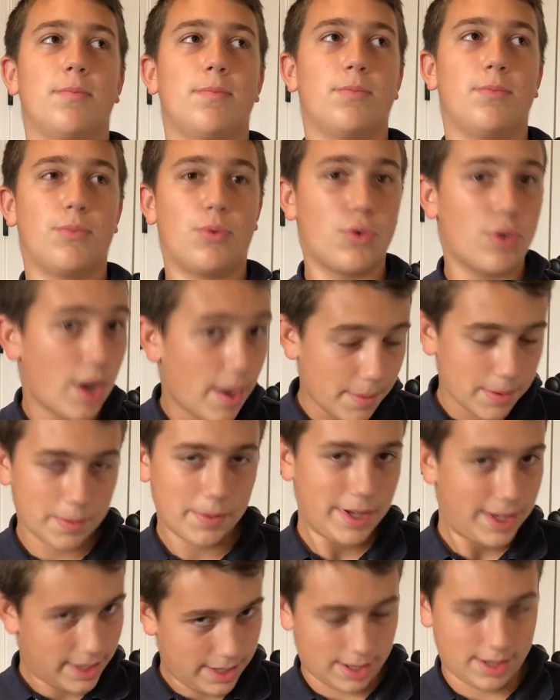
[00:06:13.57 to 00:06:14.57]

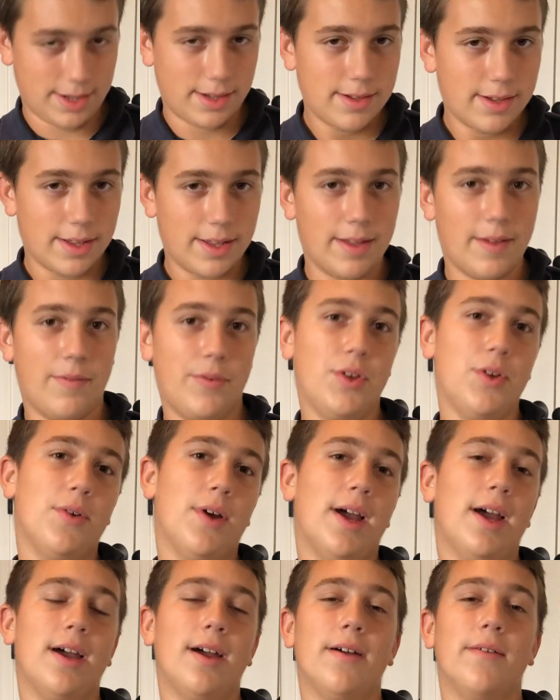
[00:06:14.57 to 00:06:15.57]
Probably not. If you
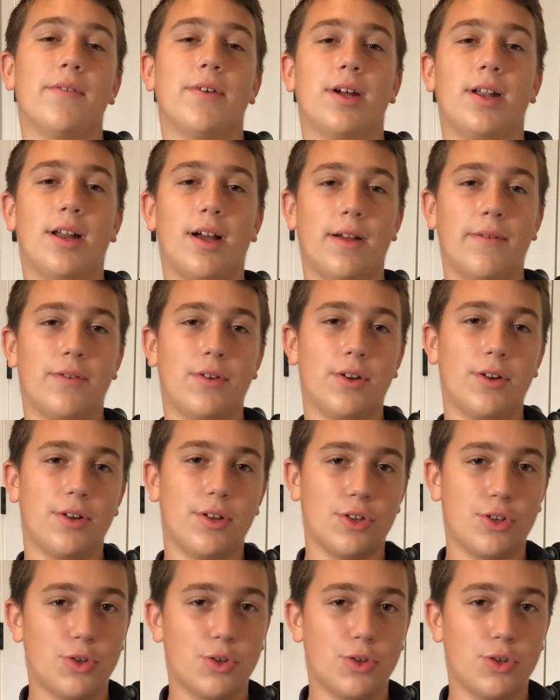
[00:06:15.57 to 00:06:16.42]
have an iPhone